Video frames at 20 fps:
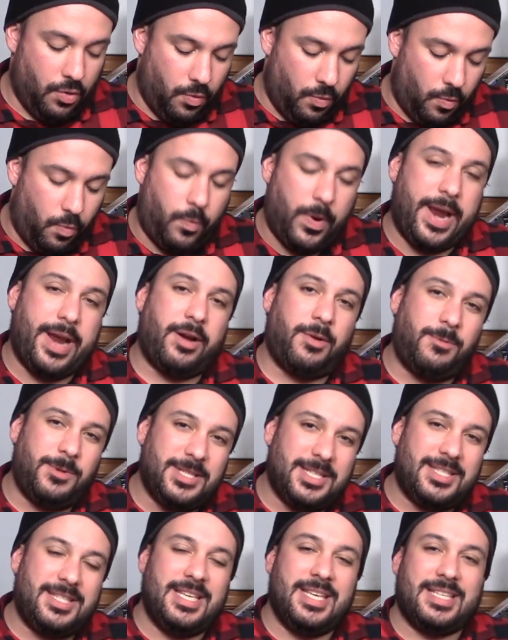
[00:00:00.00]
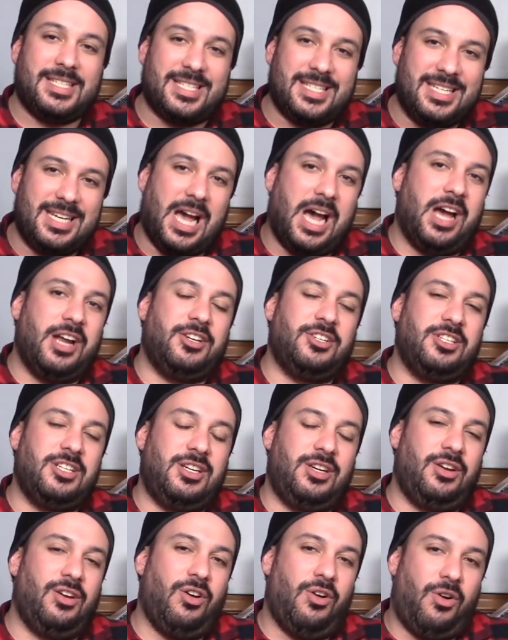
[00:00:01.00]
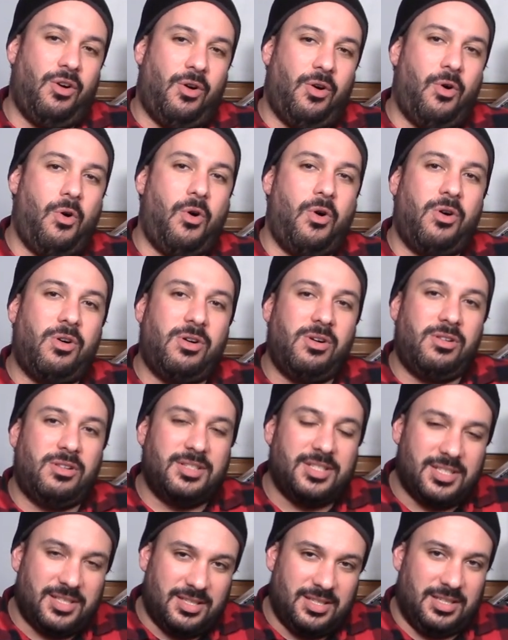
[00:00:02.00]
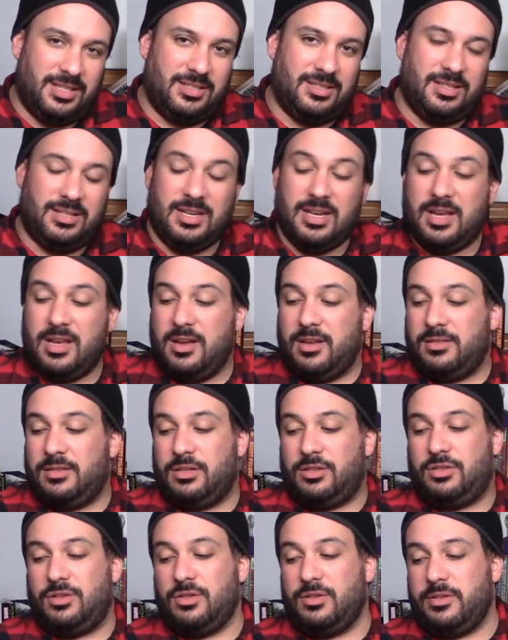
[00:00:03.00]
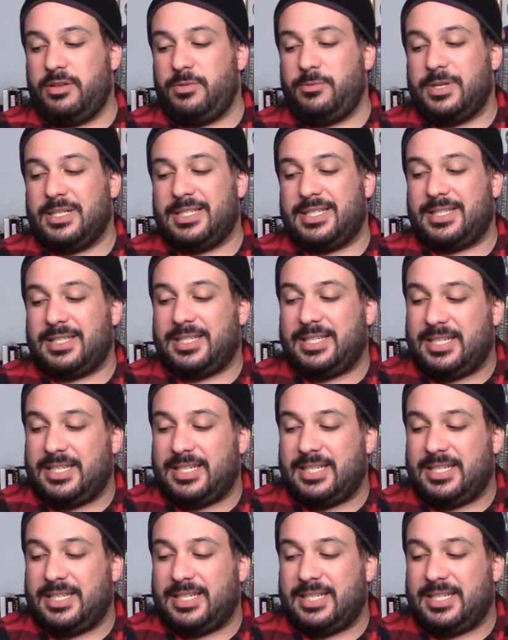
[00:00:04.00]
where was this Najee all season? The dude was